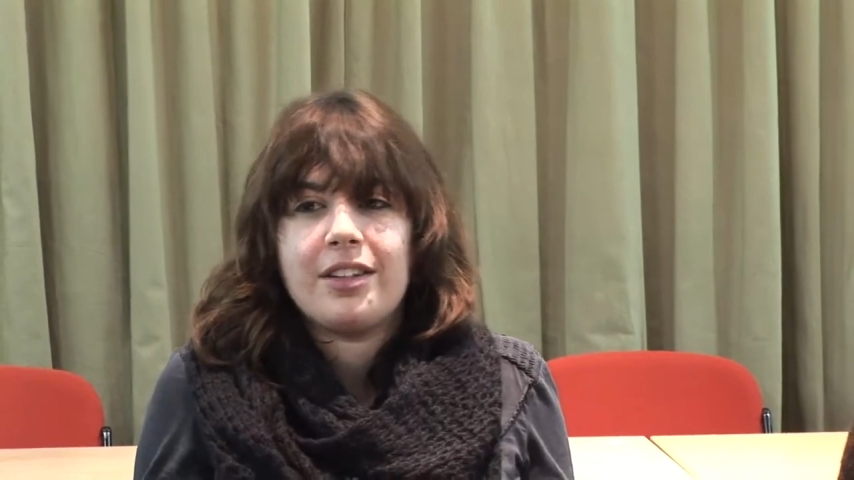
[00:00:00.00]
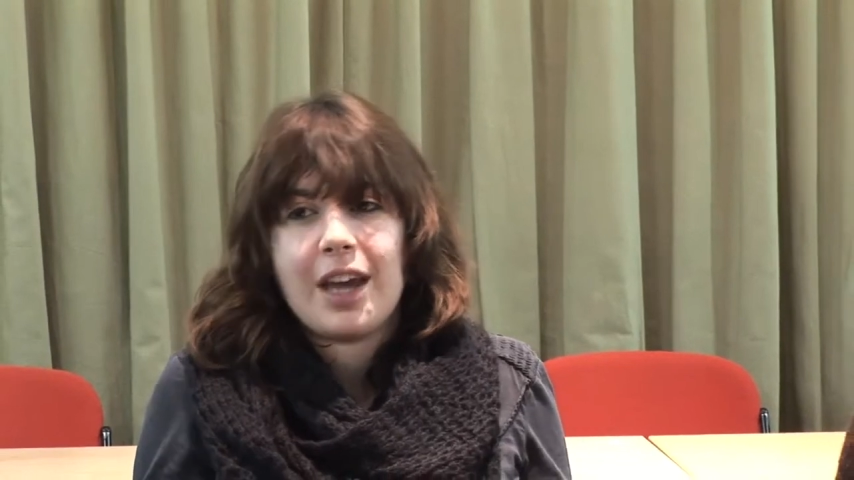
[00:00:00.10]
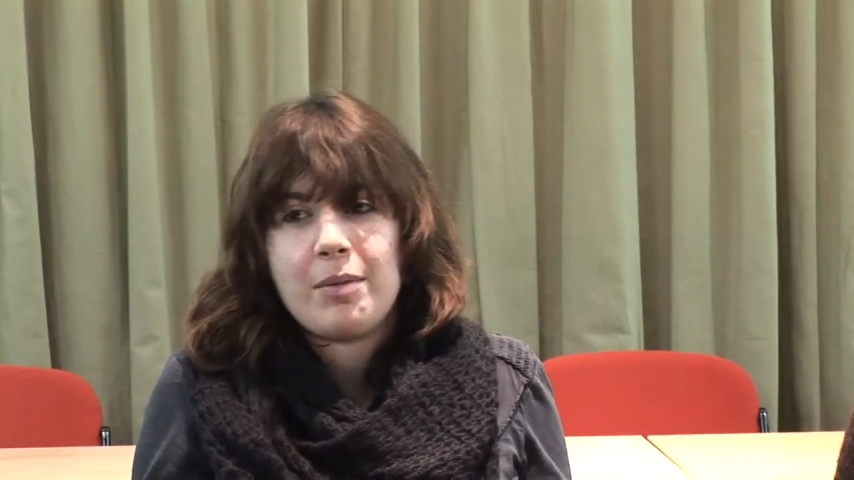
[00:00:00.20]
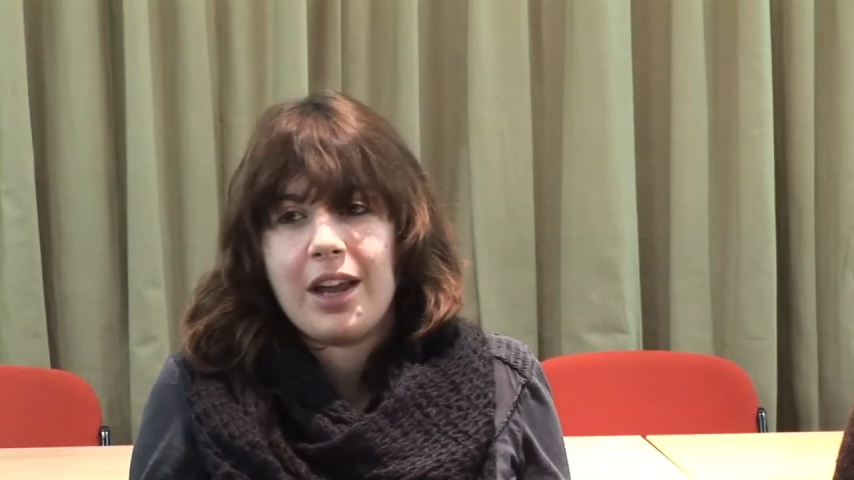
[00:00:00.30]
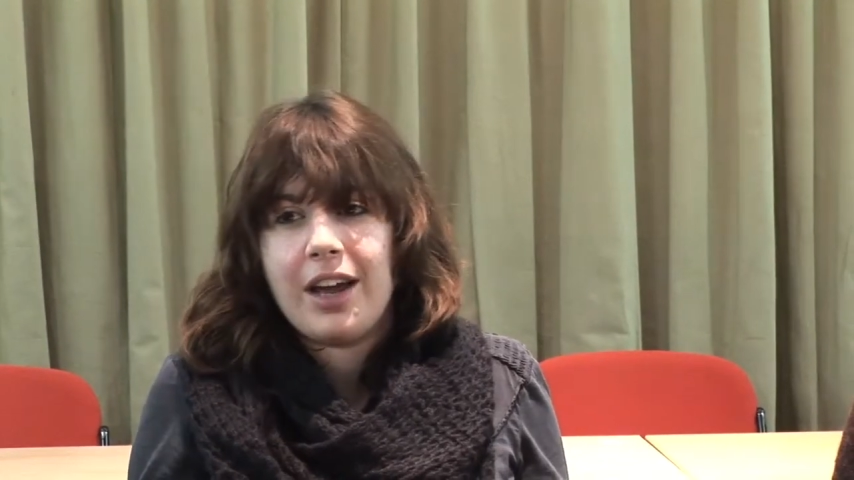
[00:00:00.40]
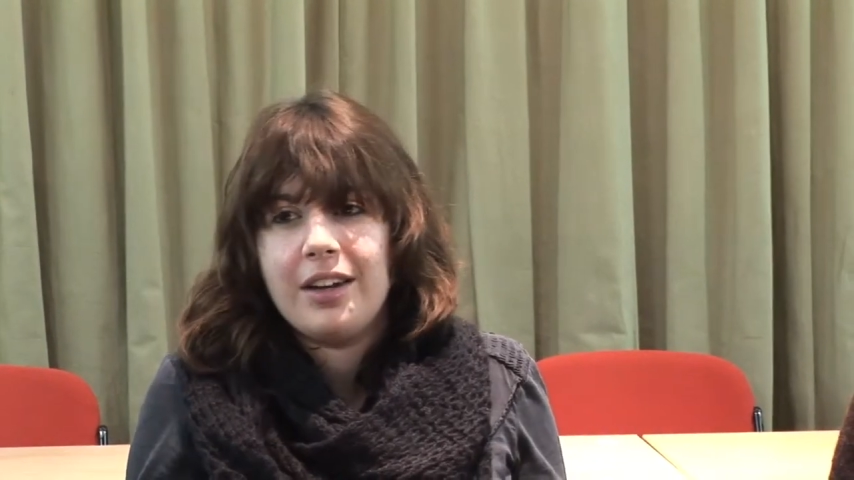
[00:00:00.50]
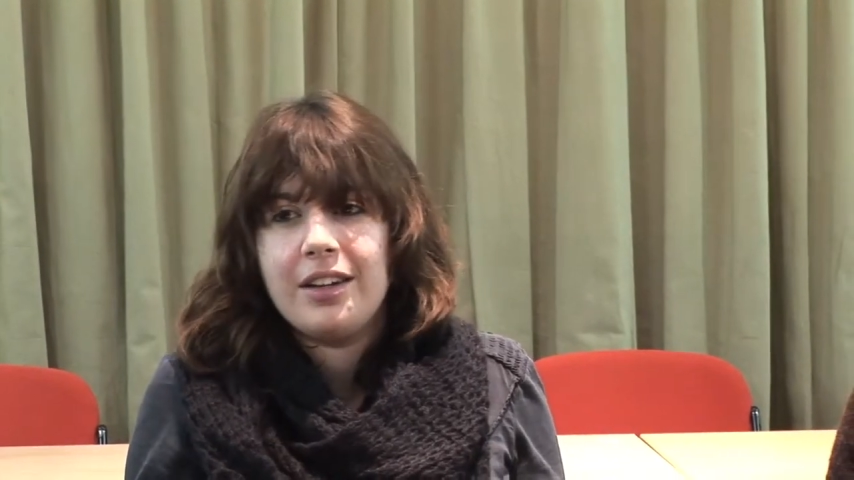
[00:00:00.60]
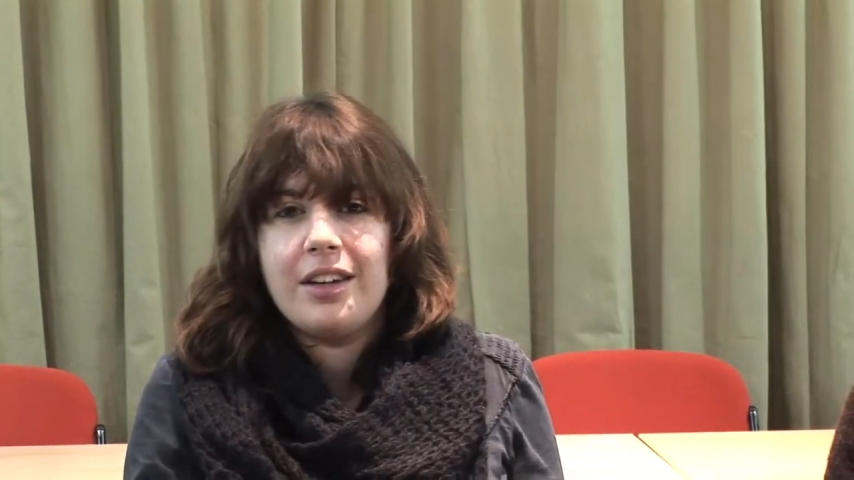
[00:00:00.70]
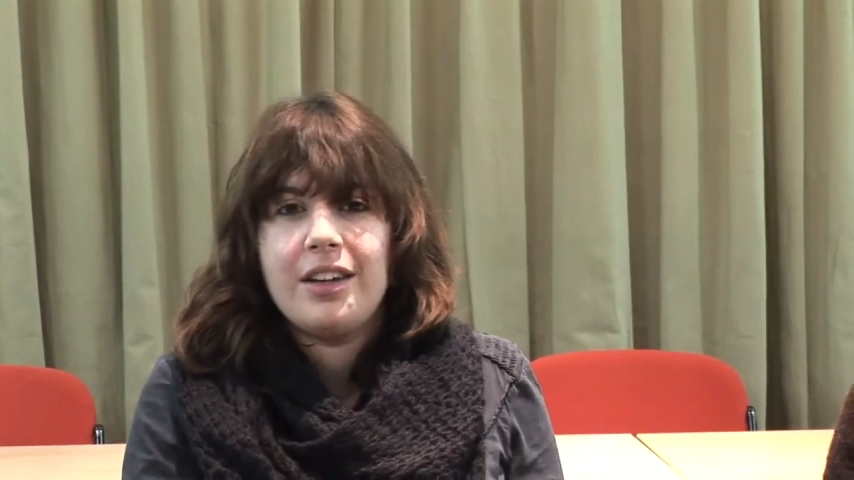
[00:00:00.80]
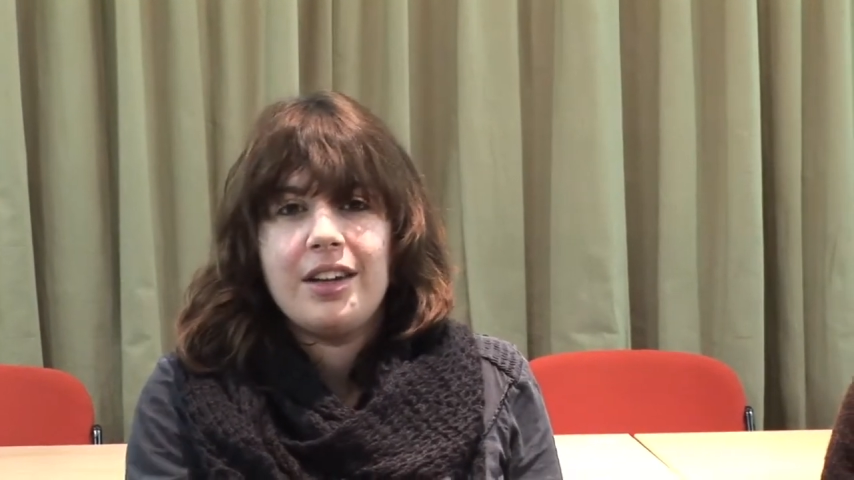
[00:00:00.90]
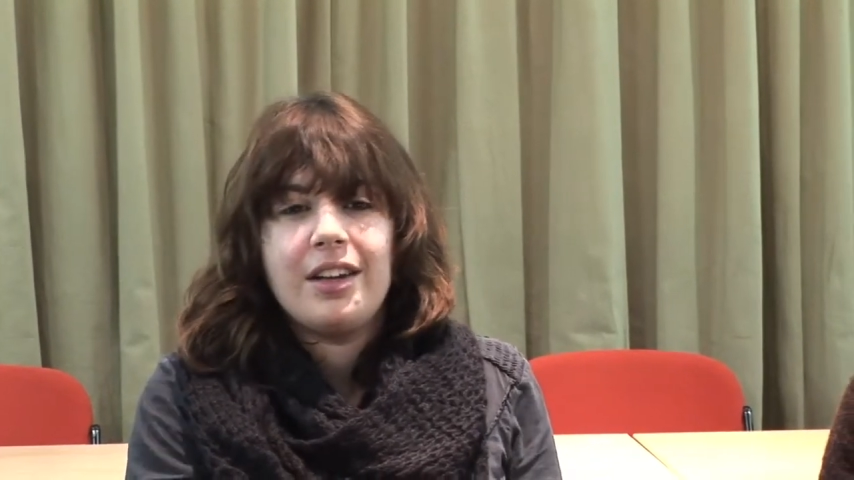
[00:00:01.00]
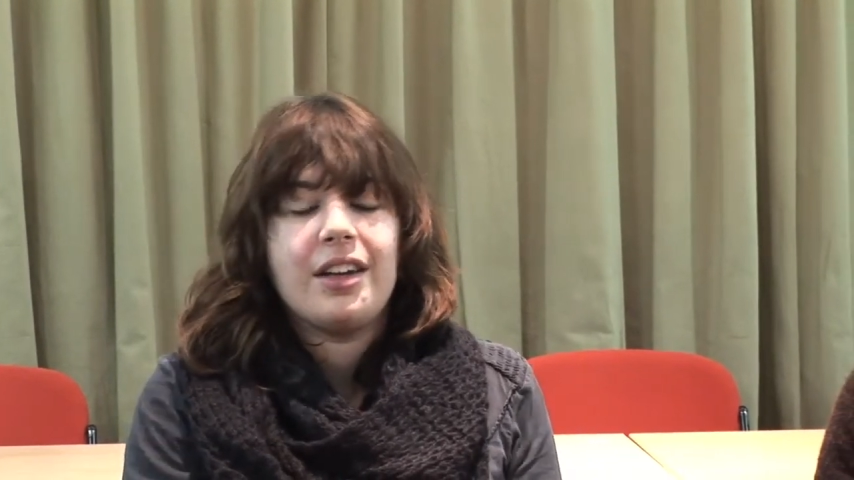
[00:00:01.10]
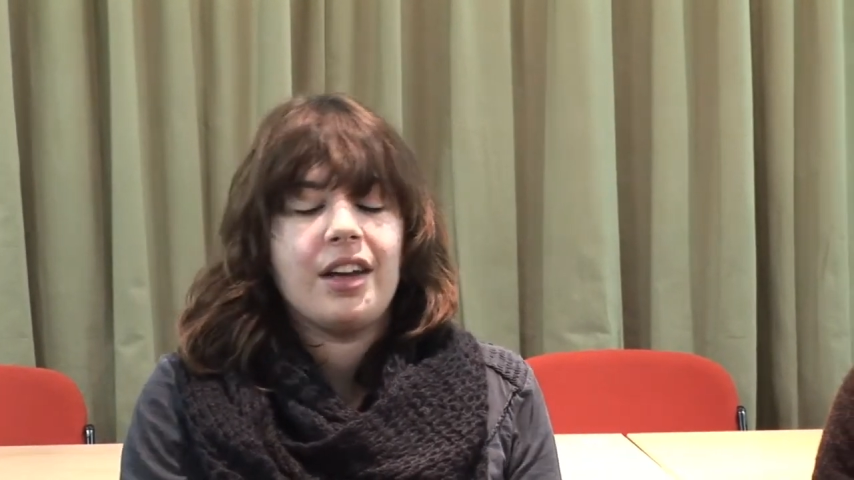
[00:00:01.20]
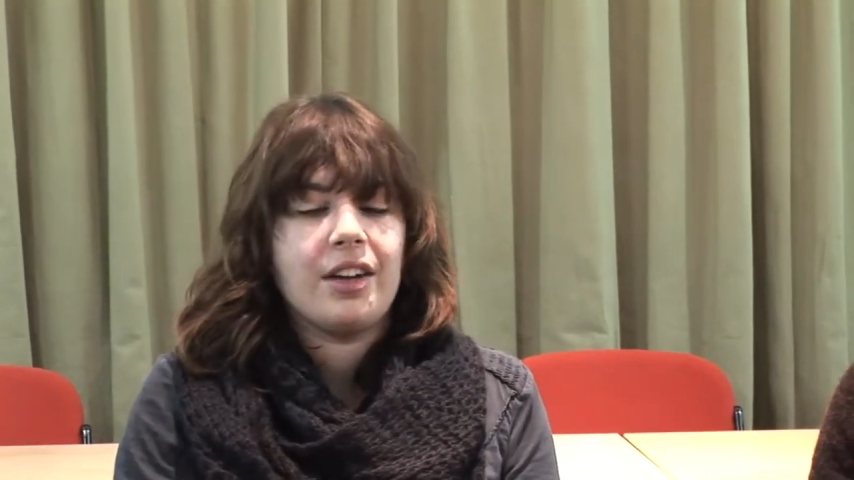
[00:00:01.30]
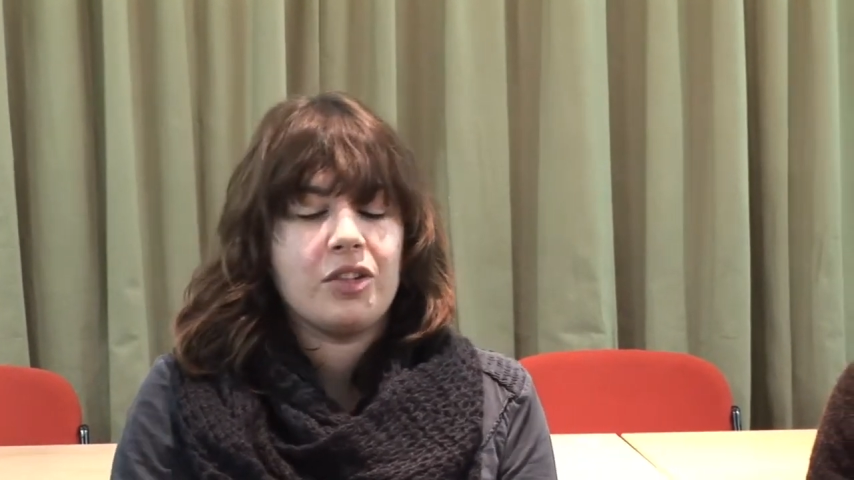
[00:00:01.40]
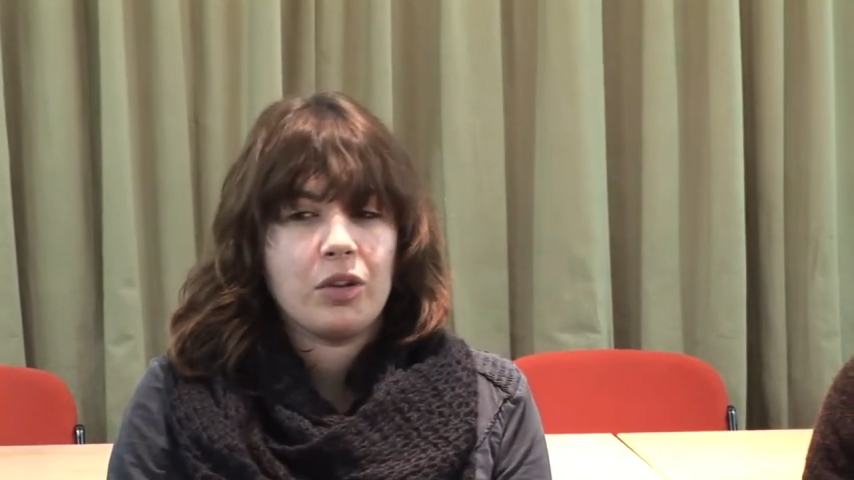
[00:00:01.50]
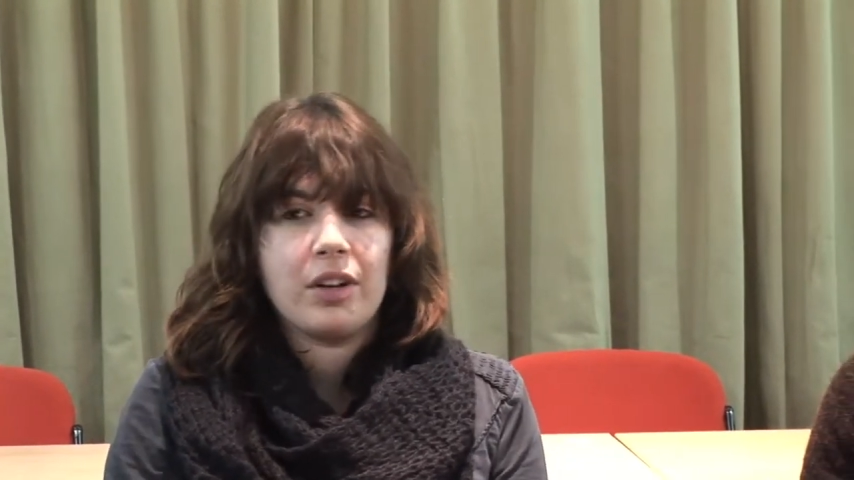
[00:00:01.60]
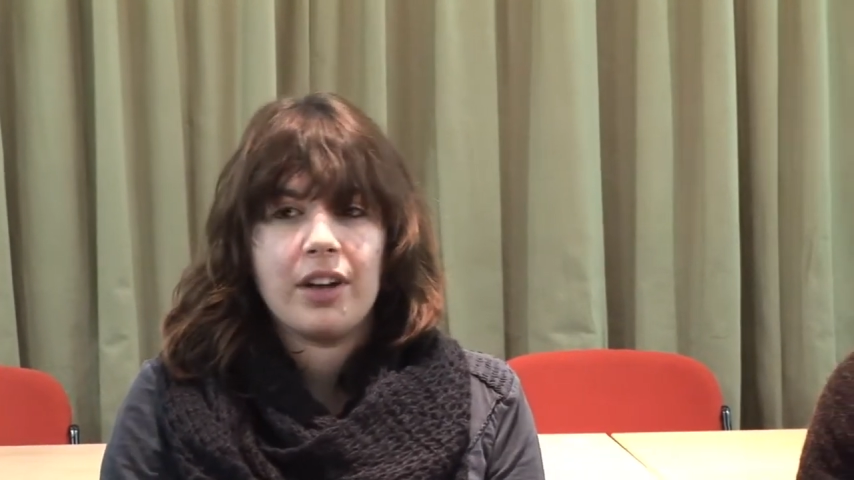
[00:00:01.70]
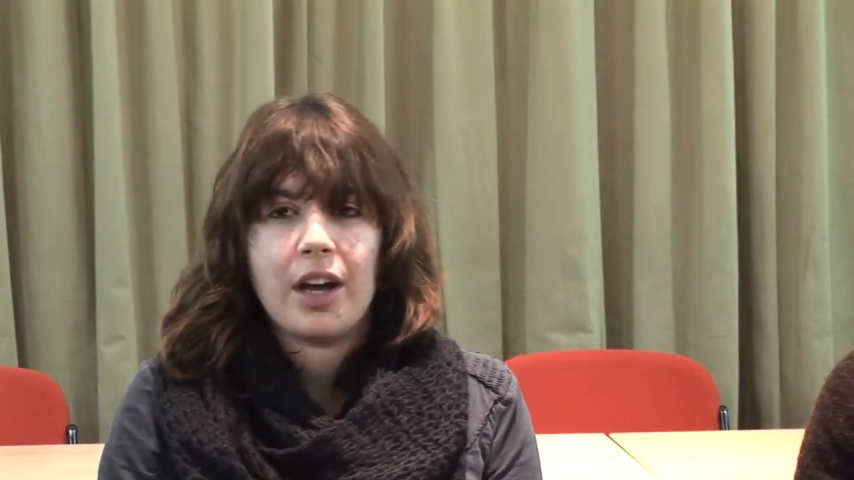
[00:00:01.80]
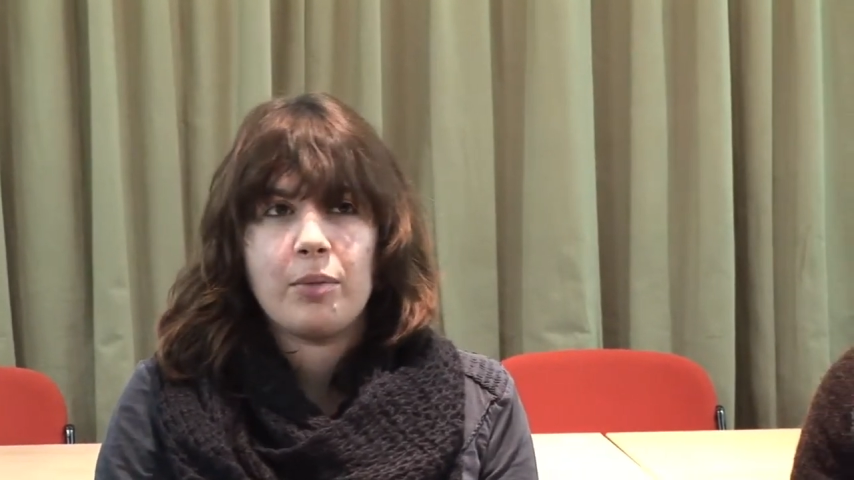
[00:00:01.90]
gamelan and joined
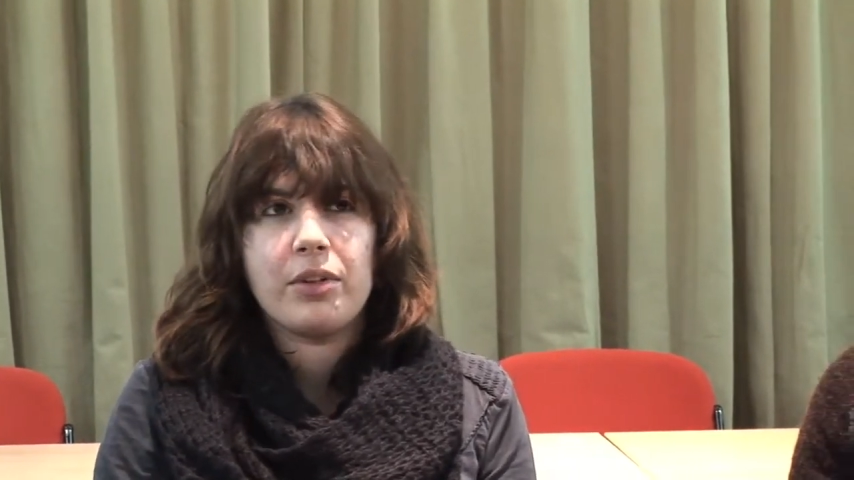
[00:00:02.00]
up.